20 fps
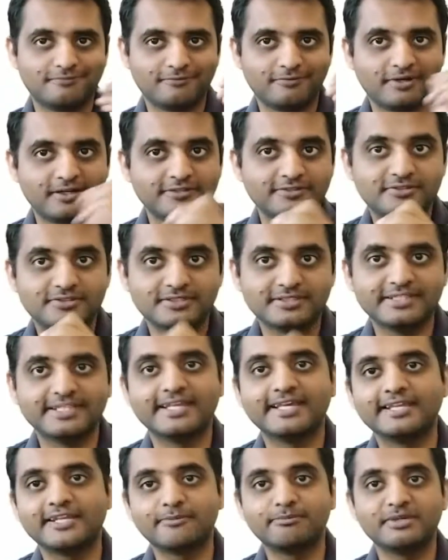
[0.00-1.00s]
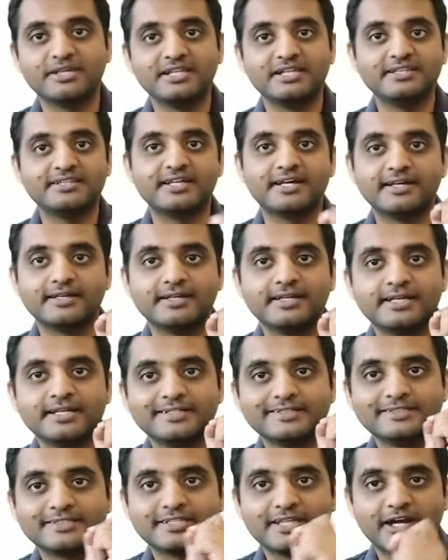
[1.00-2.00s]
First, they repealed the
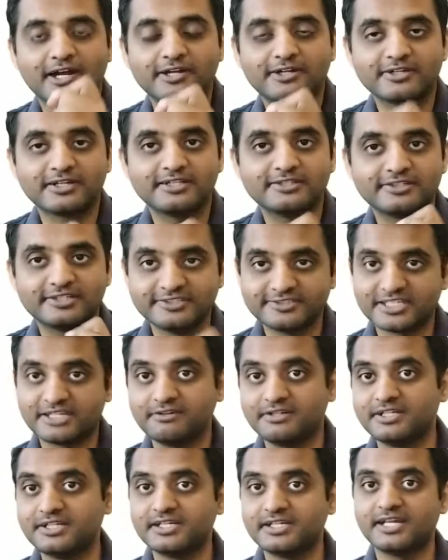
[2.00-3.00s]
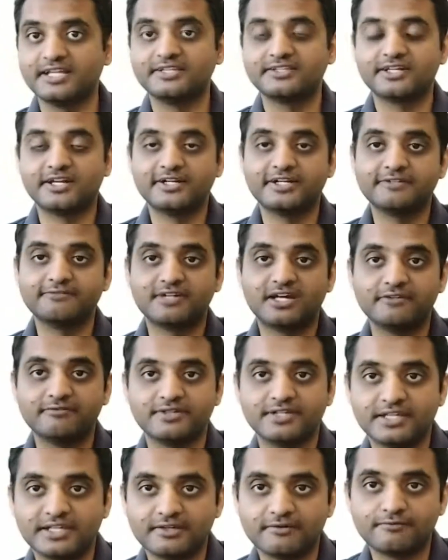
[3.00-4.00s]
Article 370 and
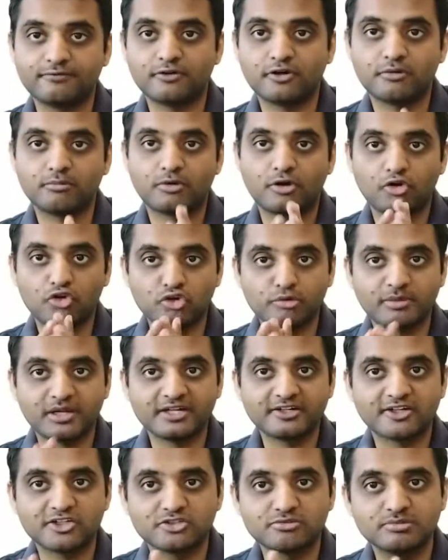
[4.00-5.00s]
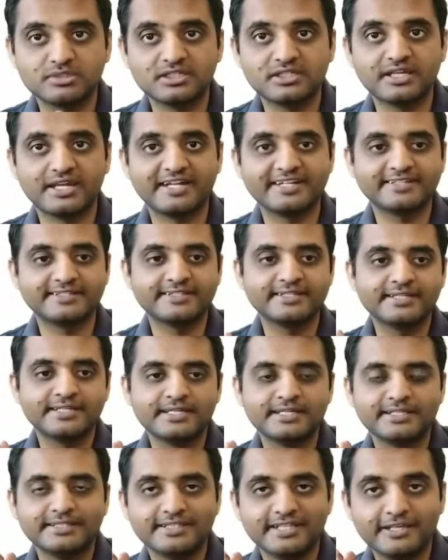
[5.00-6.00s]
35A from occupied Kashmir, and
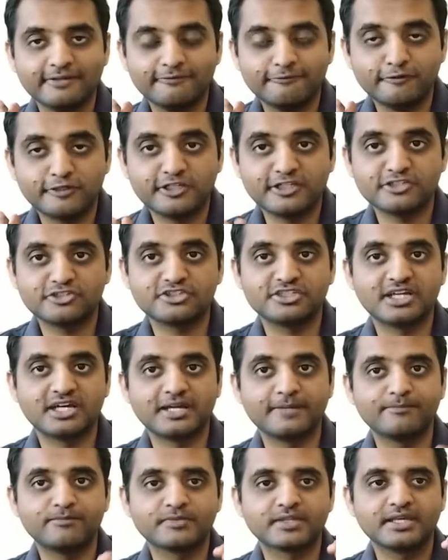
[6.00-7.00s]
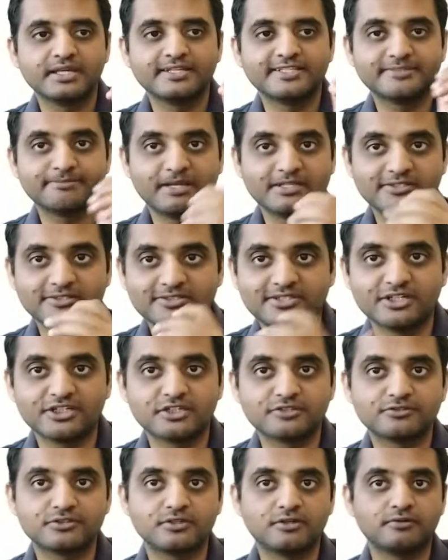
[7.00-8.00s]
they finished the special
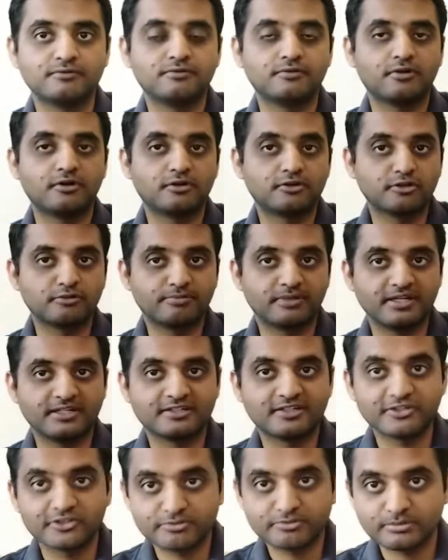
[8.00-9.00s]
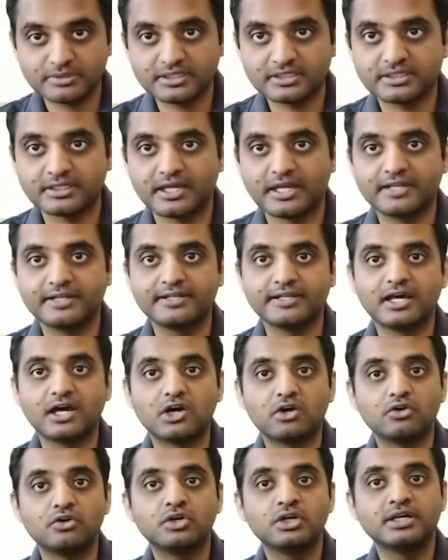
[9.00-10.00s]
status of occupied Kashmir, and
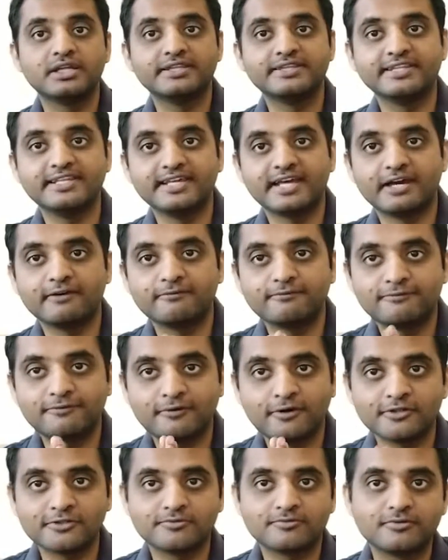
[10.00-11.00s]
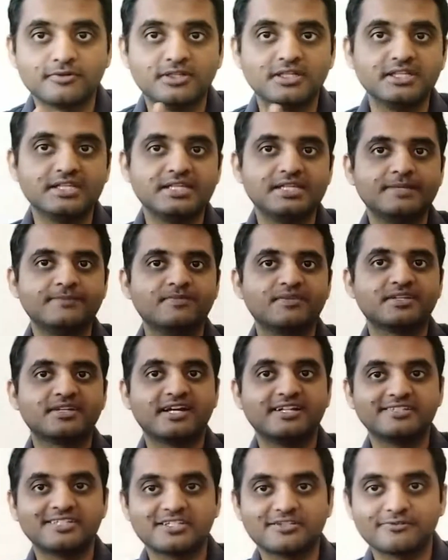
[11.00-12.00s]
now they are forcefully
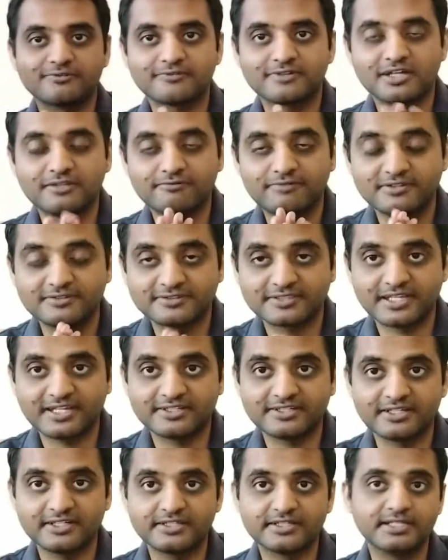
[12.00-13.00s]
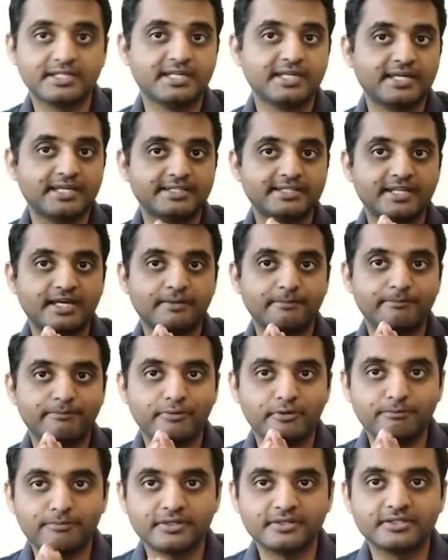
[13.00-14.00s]
confiscated the
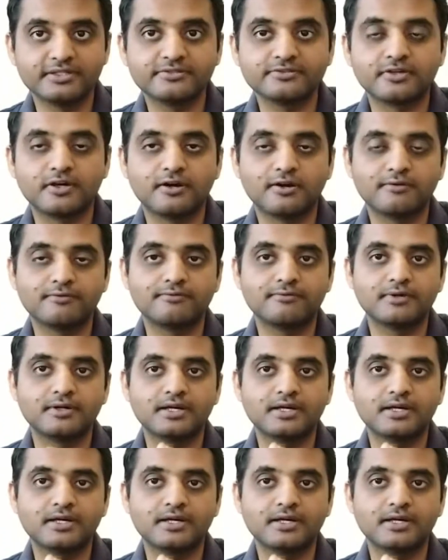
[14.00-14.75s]
properties of